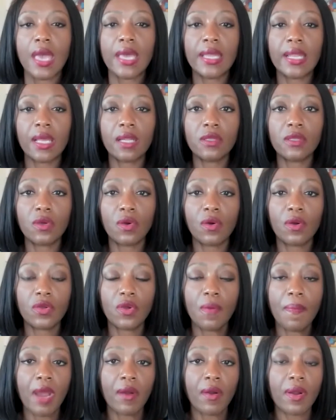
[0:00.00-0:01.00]
and, and your
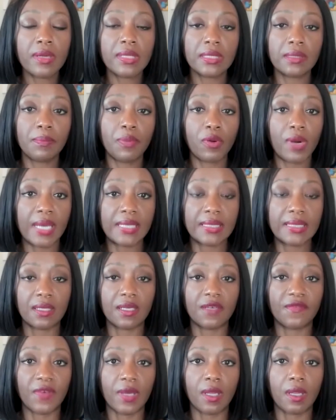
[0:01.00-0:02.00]
your background is
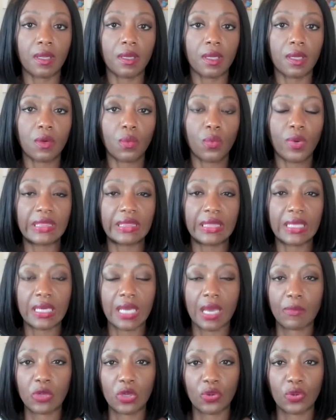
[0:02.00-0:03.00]
impressive, and you know one
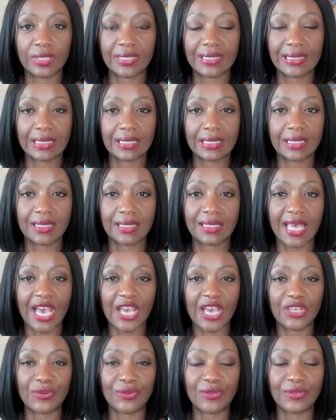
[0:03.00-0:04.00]
thing I'm noticing is
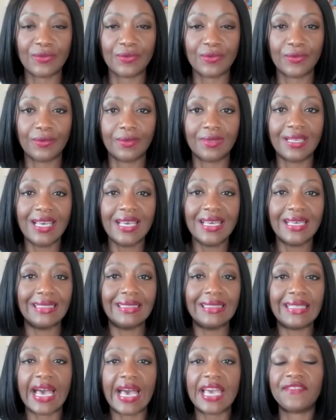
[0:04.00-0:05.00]
that you you
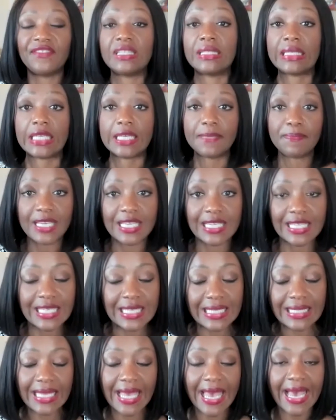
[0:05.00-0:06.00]
dive deep
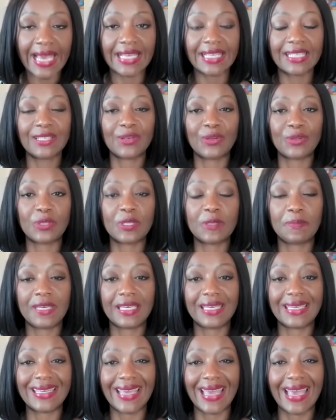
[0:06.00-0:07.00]
into tech, so to
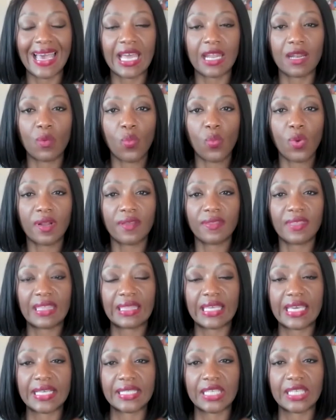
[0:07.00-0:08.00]
speak, and one of the
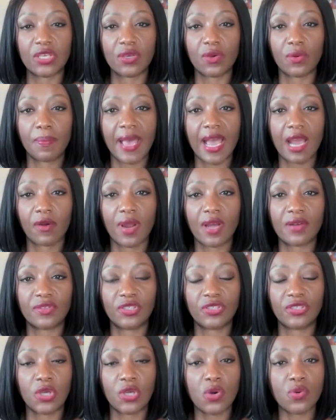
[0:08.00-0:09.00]
things that your
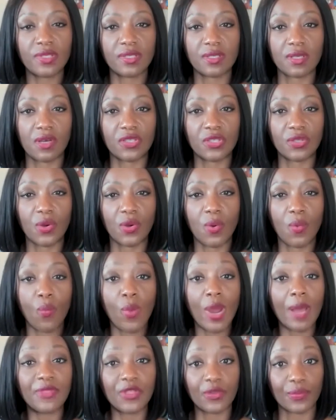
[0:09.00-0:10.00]
background shows is also
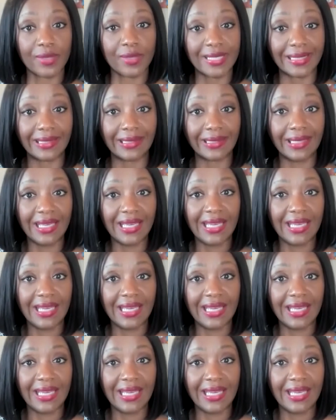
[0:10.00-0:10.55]
Web three,